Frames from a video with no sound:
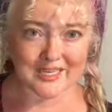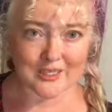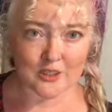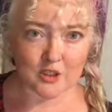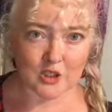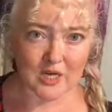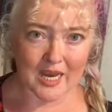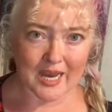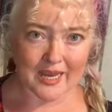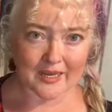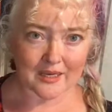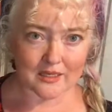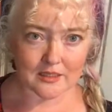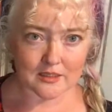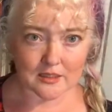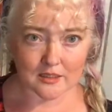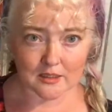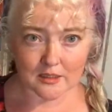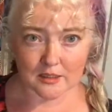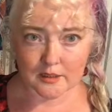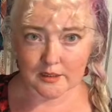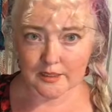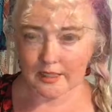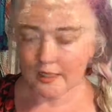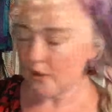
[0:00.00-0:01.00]
and jackets in
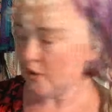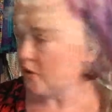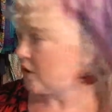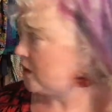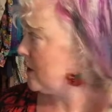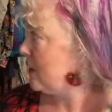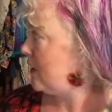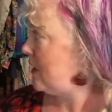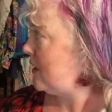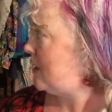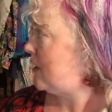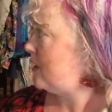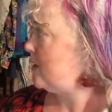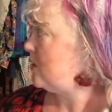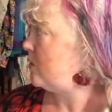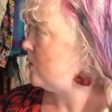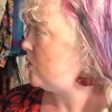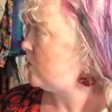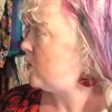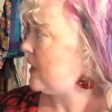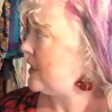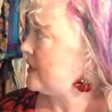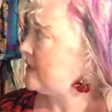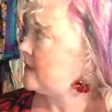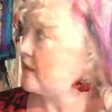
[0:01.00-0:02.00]
this section and then do
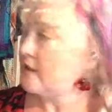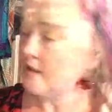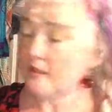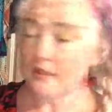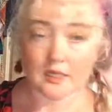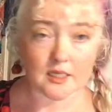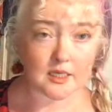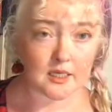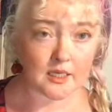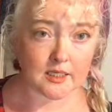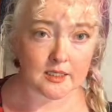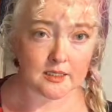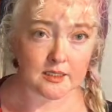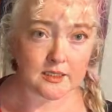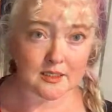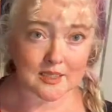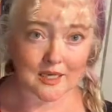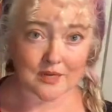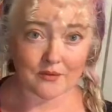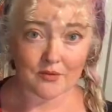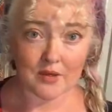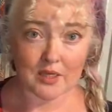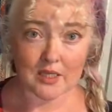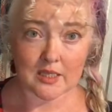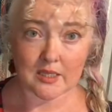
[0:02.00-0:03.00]
dresses and kid
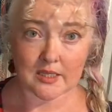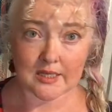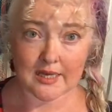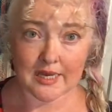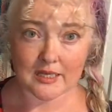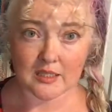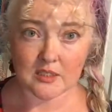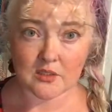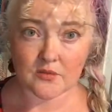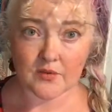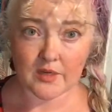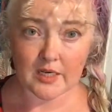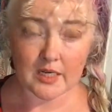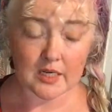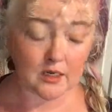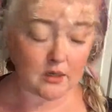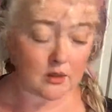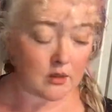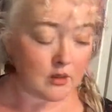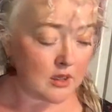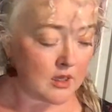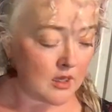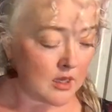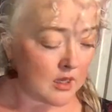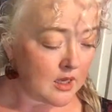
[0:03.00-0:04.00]
stuff in the next
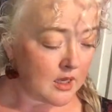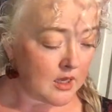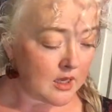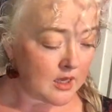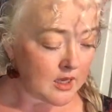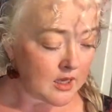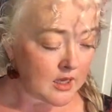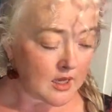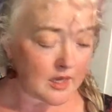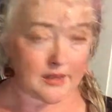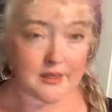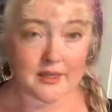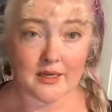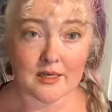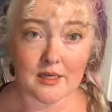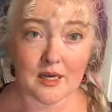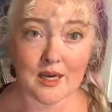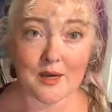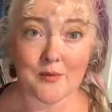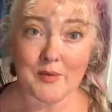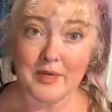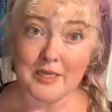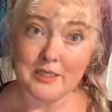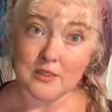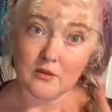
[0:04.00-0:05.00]
video and then
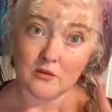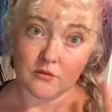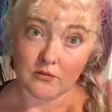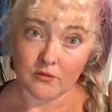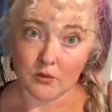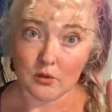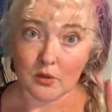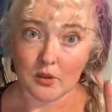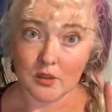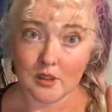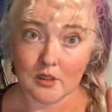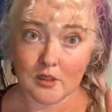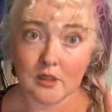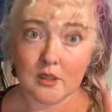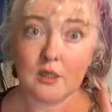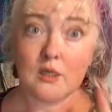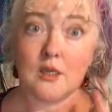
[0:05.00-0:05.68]
I may do four